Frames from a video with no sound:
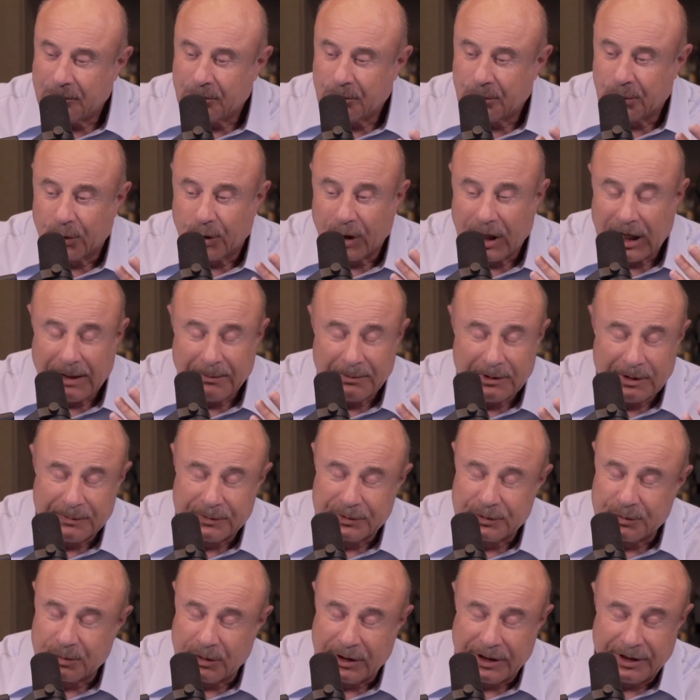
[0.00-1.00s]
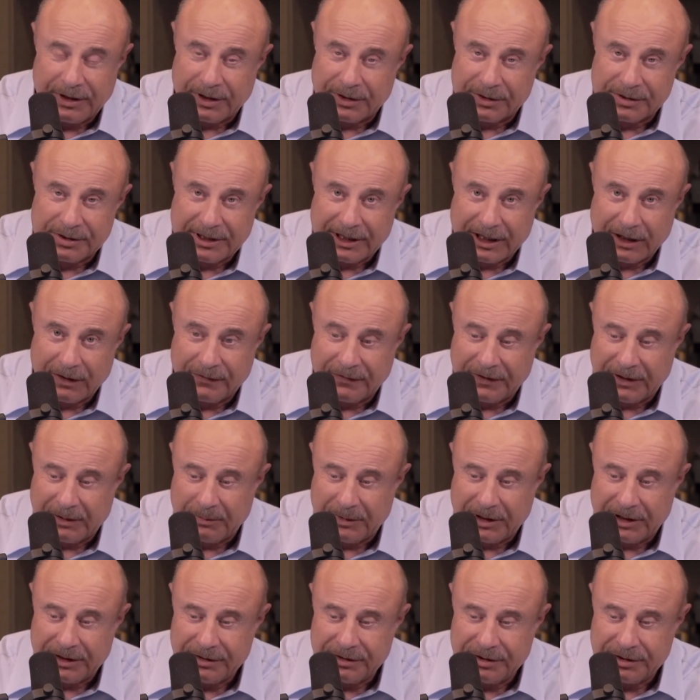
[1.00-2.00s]
problems with their
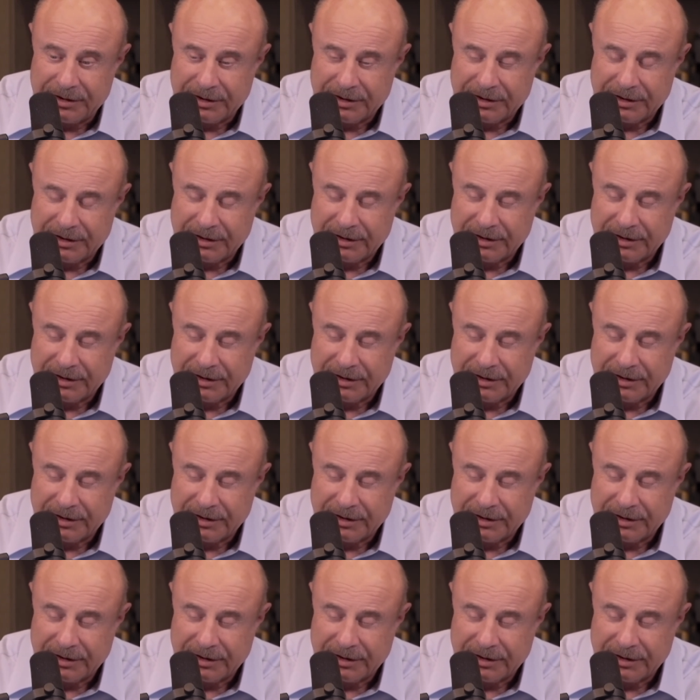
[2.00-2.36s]
self-image,